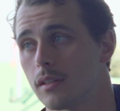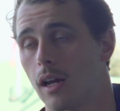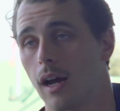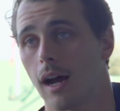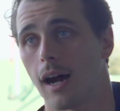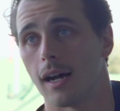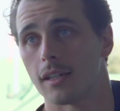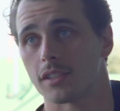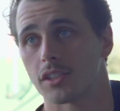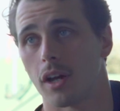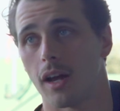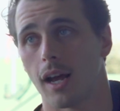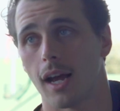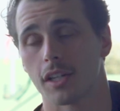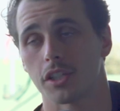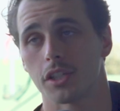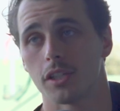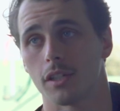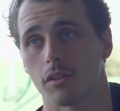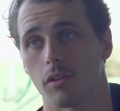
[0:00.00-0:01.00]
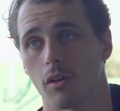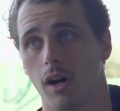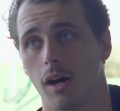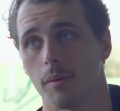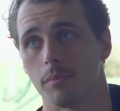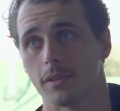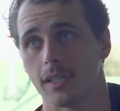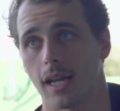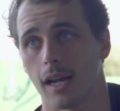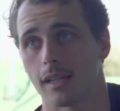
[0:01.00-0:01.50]
So I actually grew
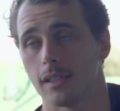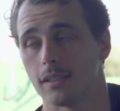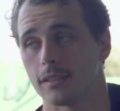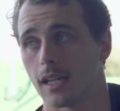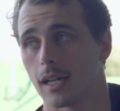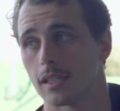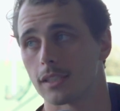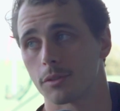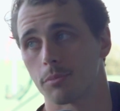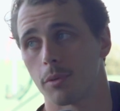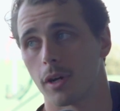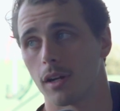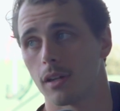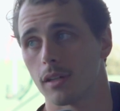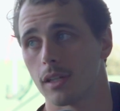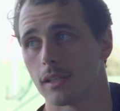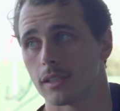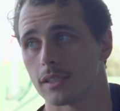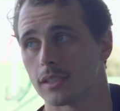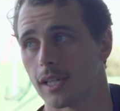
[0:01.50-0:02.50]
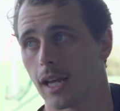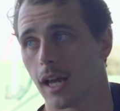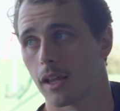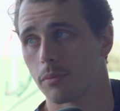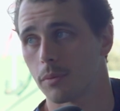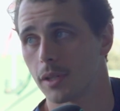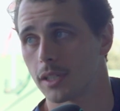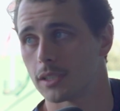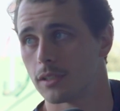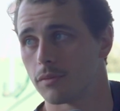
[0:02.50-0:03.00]
up down in Dunsborough in the
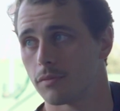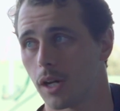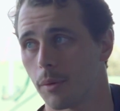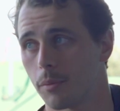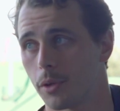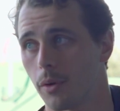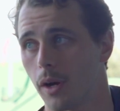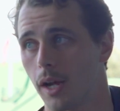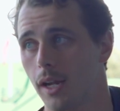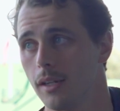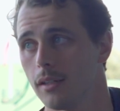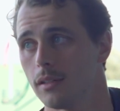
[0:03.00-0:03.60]
southwest of WA.